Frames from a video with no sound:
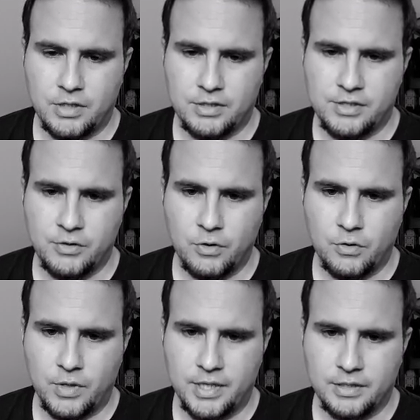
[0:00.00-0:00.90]

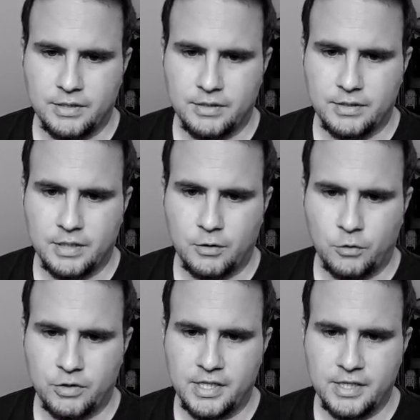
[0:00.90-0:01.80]
zero and
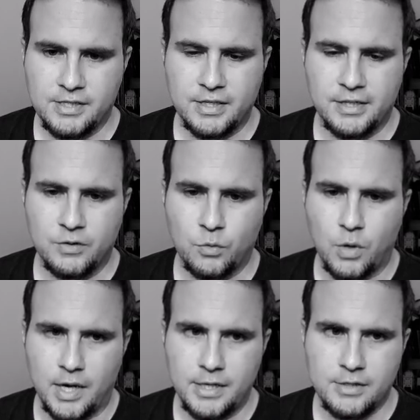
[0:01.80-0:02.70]
on the x and the
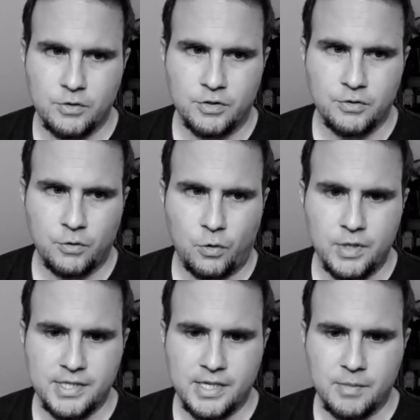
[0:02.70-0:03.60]
y. So it's
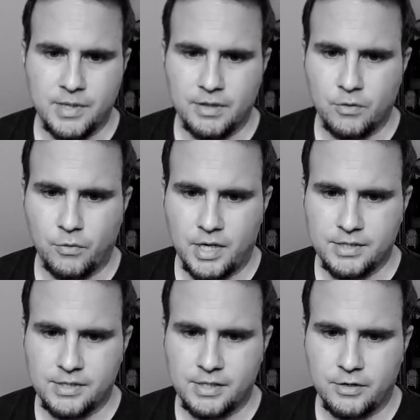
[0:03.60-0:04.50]
always keeping the
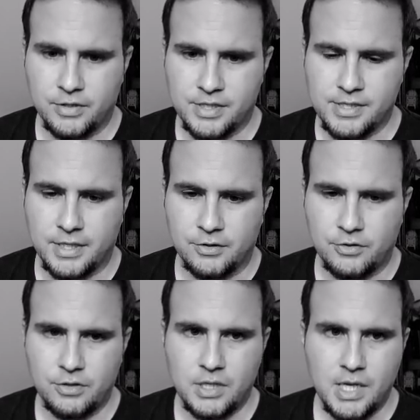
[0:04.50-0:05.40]
rungs here in the
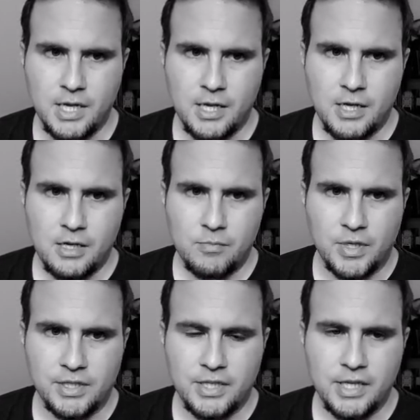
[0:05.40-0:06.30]
center.
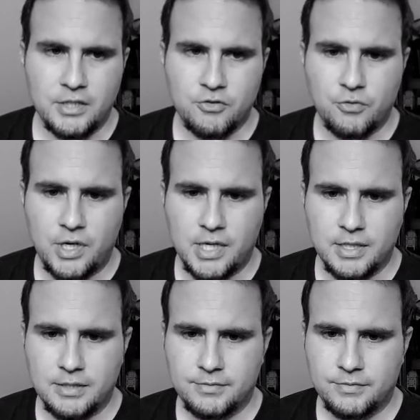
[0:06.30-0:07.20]
But each
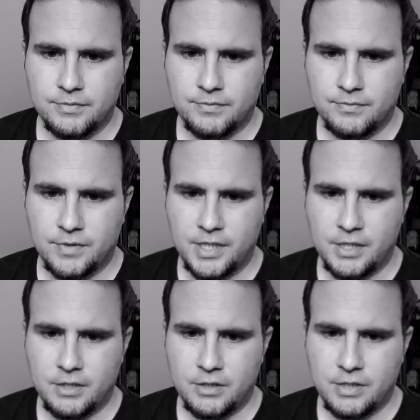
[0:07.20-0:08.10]
rung
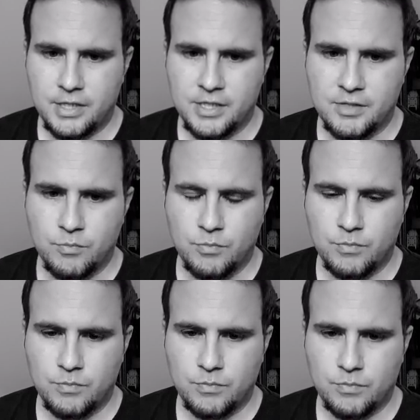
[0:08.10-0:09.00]
here is
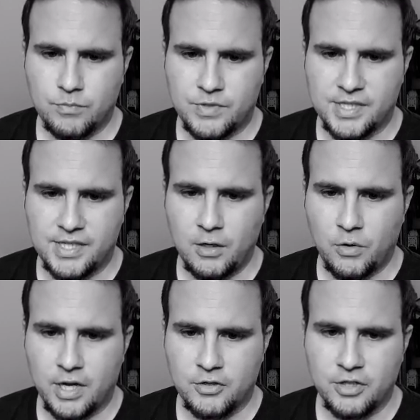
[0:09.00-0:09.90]
z
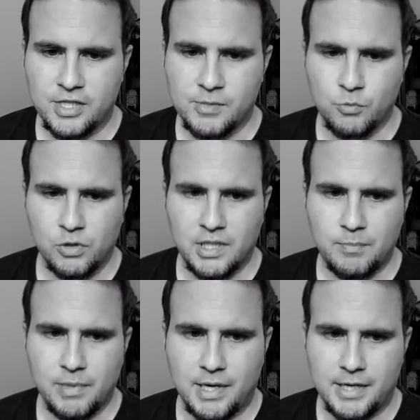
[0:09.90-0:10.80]
location is
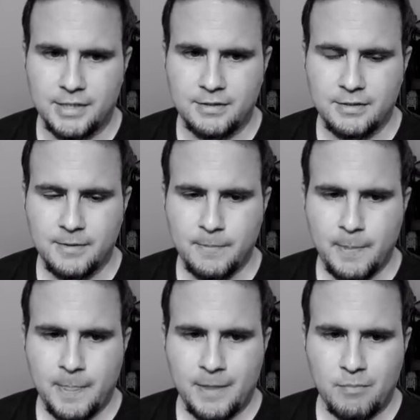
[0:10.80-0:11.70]
multiplied
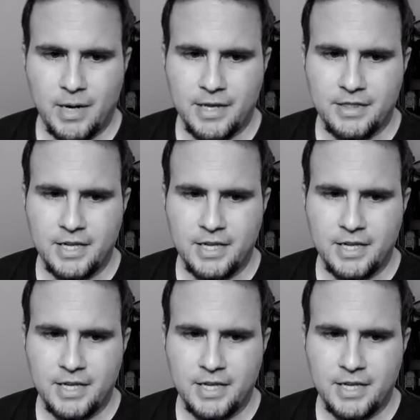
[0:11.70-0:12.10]
by the